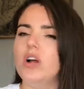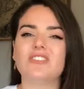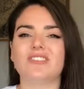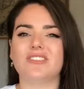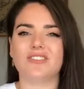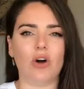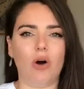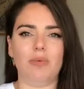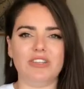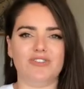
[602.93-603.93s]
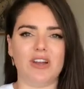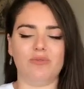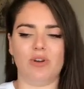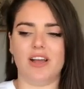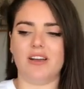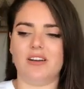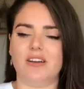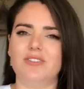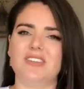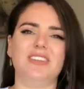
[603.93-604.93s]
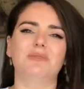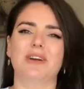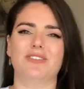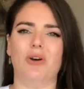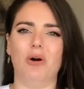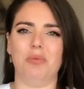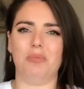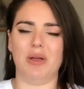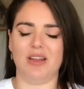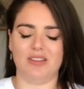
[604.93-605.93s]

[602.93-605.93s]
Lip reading: just a top in general. Like, obviously you wear a top, but